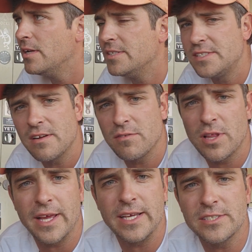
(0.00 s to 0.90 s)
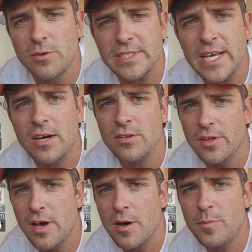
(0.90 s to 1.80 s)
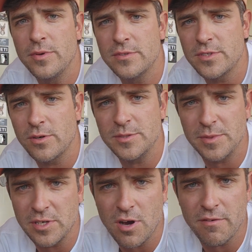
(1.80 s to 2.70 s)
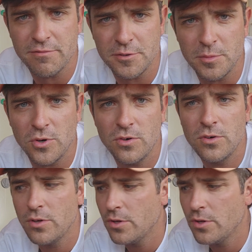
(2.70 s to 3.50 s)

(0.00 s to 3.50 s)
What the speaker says: It's never it's always held up. It's always been comfortable.